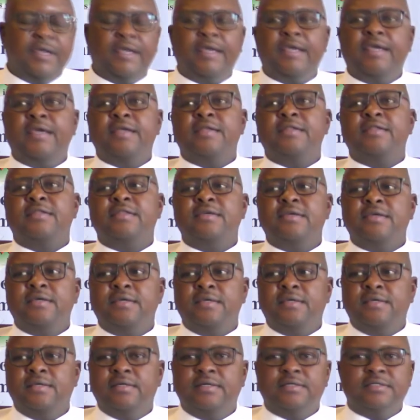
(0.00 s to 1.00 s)
in
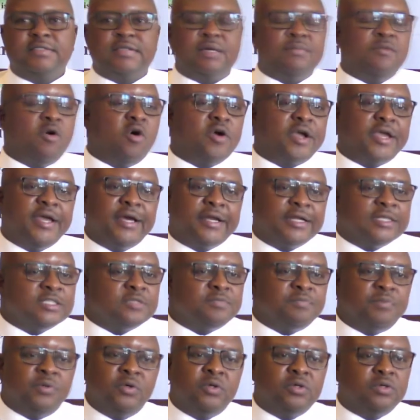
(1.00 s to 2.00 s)
the, some occurrence
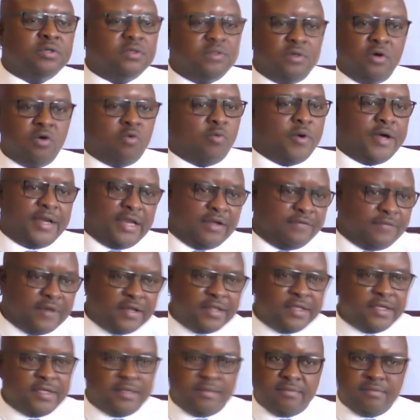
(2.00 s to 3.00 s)
book or whatever
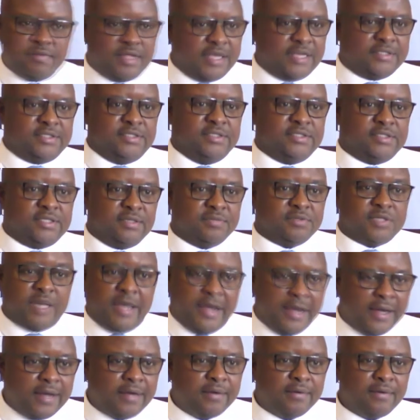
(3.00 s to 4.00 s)
the, their systems
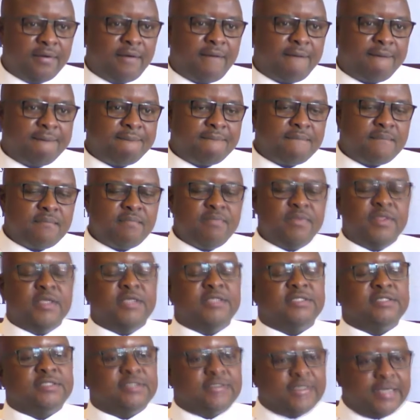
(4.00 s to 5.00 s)
are.
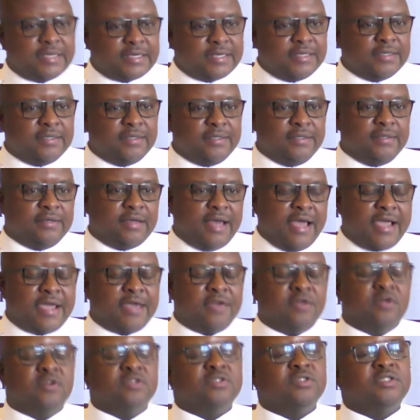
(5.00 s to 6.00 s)
Secondly, I
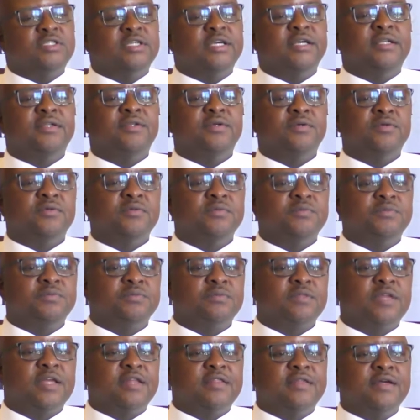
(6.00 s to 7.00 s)
can also tell you
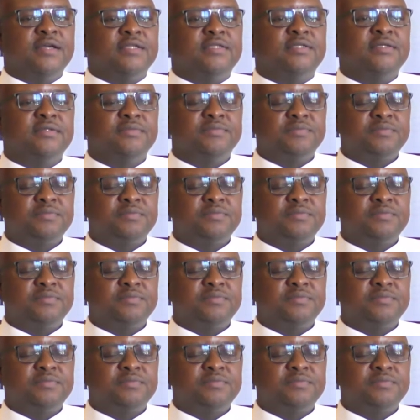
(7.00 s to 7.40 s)
that